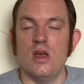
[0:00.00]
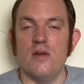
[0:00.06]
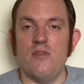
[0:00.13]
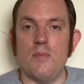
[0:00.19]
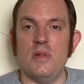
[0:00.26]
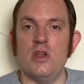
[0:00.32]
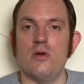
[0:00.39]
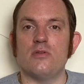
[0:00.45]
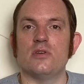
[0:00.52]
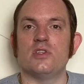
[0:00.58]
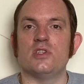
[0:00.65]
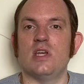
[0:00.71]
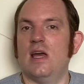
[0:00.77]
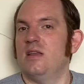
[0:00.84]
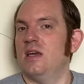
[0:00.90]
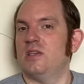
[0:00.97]
There'd be no good
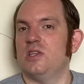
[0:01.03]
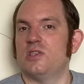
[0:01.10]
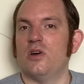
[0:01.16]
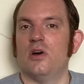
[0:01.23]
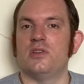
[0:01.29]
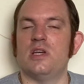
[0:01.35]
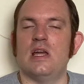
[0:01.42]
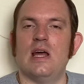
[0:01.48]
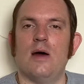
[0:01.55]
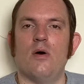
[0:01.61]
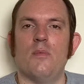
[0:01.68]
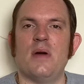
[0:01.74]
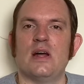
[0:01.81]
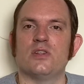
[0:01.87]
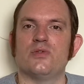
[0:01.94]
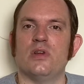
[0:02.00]
saying, yes, it's got a 10-hour
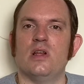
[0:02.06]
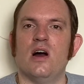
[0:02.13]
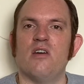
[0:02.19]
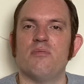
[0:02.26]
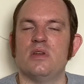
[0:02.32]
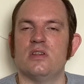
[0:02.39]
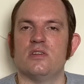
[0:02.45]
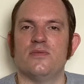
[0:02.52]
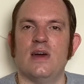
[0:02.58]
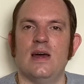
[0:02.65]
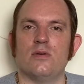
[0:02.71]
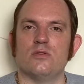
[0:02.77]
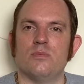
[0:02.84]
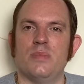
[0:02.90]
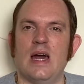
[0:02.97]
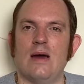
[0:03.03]
battery life, but it's
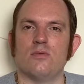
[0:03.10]
£1,000,